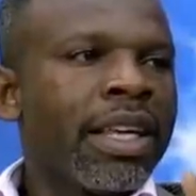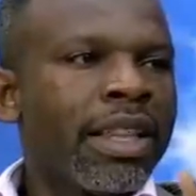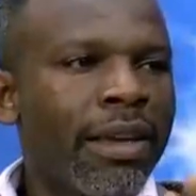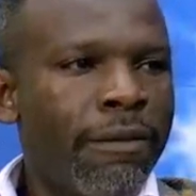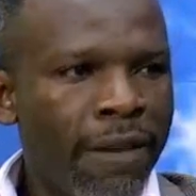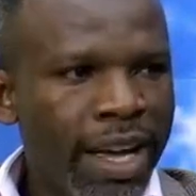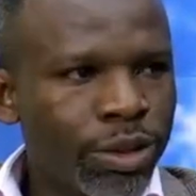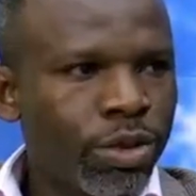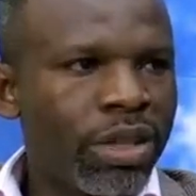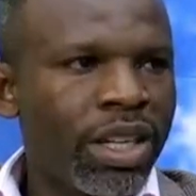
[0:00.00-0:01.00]
they
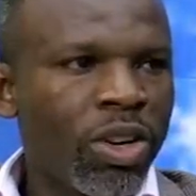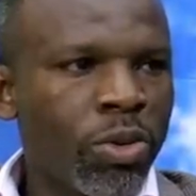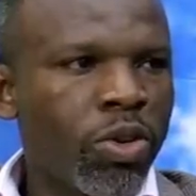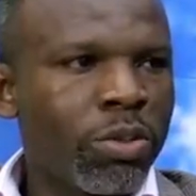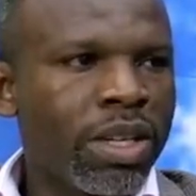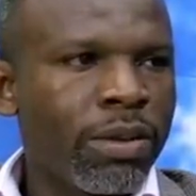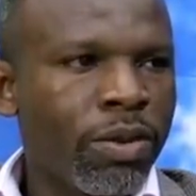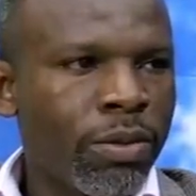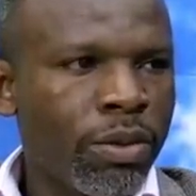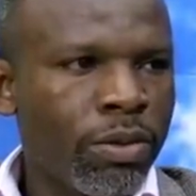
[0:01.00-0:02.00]
fine-tune the economy
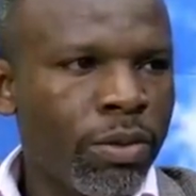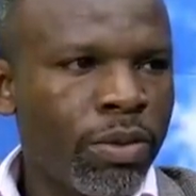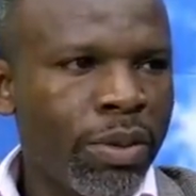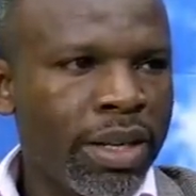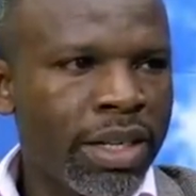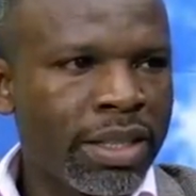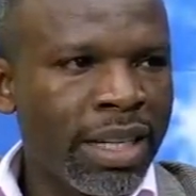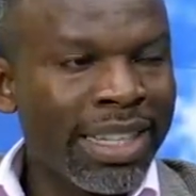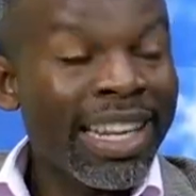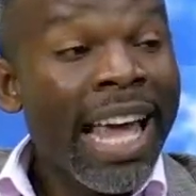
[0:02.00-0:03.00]
from a
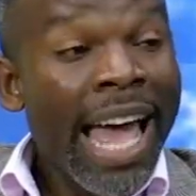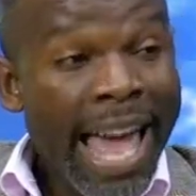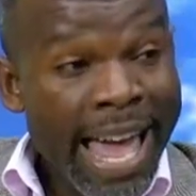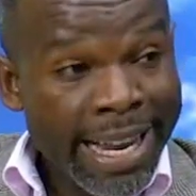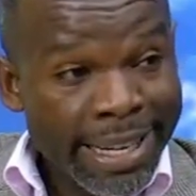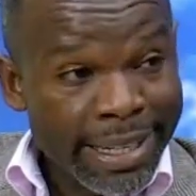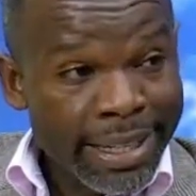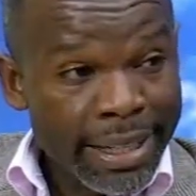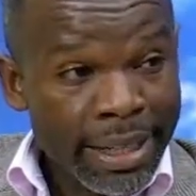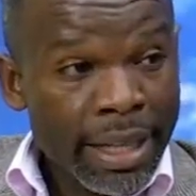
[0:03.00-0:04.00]
distance,
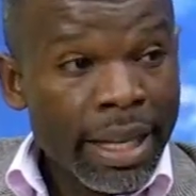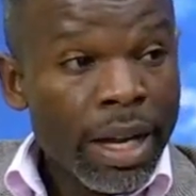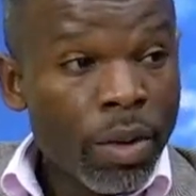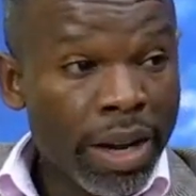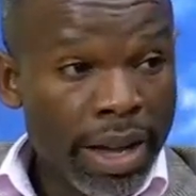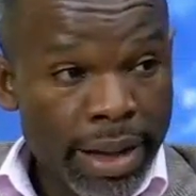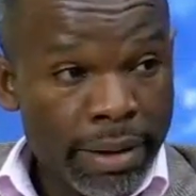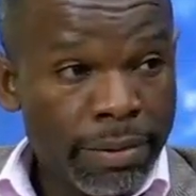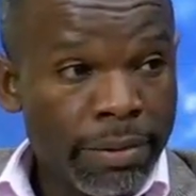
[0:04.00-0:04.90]
and we have